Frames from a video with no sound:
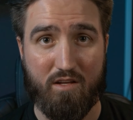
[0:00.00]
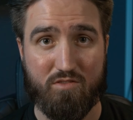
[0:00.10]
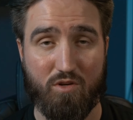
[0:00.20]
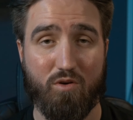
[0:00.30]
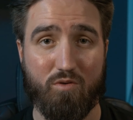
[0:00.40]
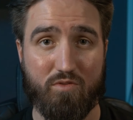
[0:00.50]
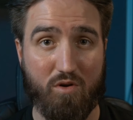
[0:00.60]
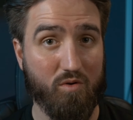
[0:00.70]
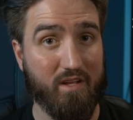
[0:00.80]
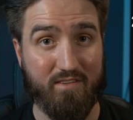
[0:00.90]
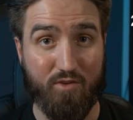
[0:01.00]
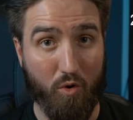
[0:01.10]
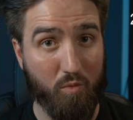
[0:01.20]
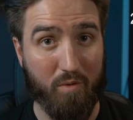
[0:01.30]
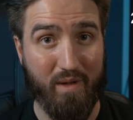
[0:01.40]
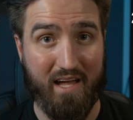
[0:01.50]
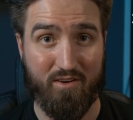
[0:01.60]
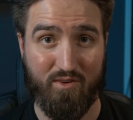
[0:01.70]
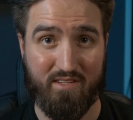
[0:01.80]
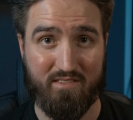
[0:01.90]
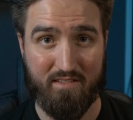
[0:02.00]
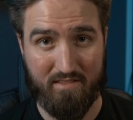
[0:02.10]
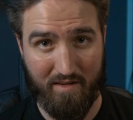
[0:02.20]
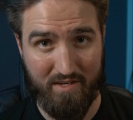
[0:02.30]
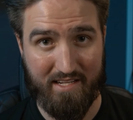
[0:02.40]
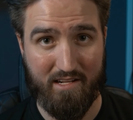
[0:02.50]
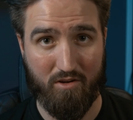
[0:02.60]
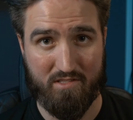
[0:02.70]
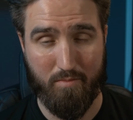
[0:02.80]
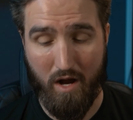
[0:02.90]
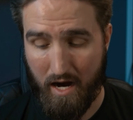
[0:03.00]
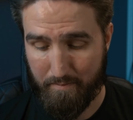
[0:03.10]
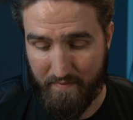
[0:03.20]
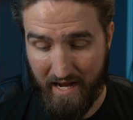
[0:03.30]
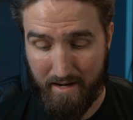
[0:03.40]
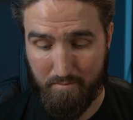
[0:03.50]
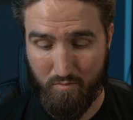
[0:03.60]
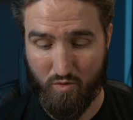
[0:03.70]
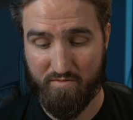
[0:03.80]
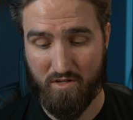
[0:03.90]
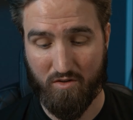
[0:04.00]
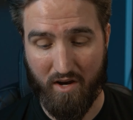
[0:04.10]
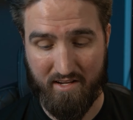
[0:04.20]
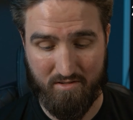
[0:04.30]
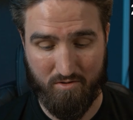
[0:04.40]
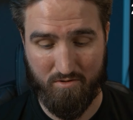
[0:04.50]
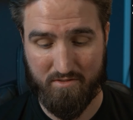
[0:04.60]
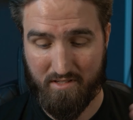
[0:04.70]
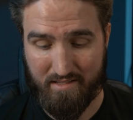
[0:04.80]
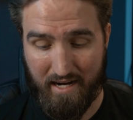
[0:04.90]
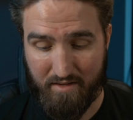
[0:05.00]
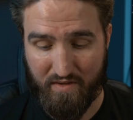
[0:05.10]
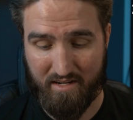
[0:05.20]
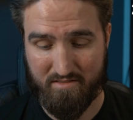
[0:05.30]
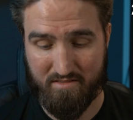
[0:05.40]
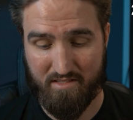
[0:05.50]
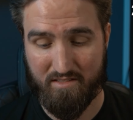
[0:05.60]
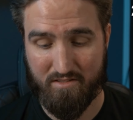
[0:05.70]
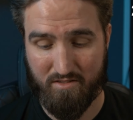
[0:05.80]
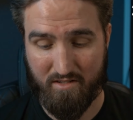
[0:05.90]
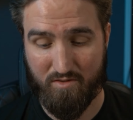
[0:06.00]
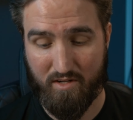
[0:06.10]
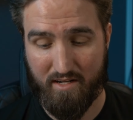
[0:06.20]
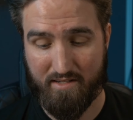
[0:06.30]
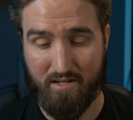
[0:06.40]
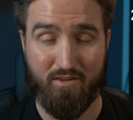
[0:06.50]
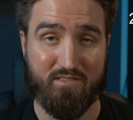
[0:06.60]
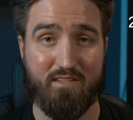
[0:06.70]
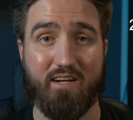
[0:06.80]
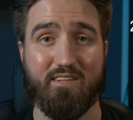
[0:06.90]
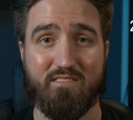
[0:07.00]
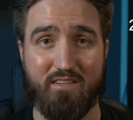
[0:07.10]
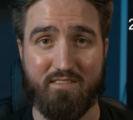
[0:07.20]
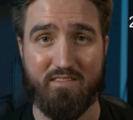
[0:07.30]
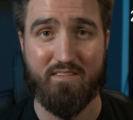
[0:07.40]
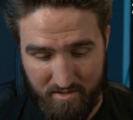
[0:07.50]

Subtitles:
So throwing in two more batteries at $78 a pop, that moves our grand total to $9,629.90,